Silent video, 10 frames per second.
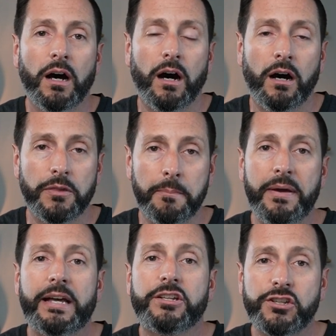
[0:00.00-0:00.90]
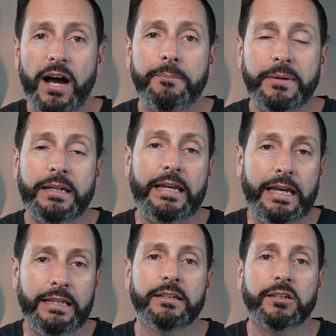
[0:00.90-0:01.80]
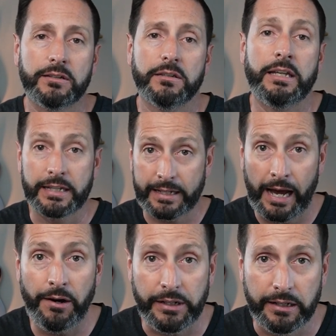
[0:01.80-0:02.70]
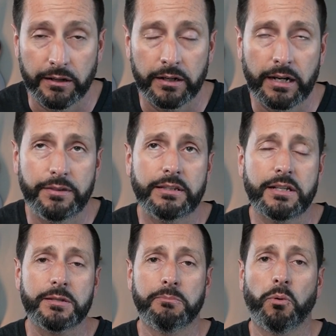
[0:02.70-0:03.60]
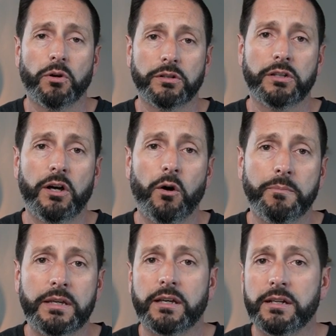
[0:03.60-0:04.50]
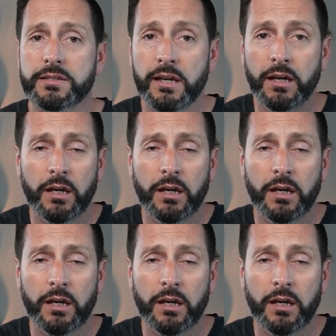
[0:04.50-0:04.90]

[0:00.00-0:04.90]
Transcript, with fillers: uh, the big shopping in the in the county here, and I think that's important to note because,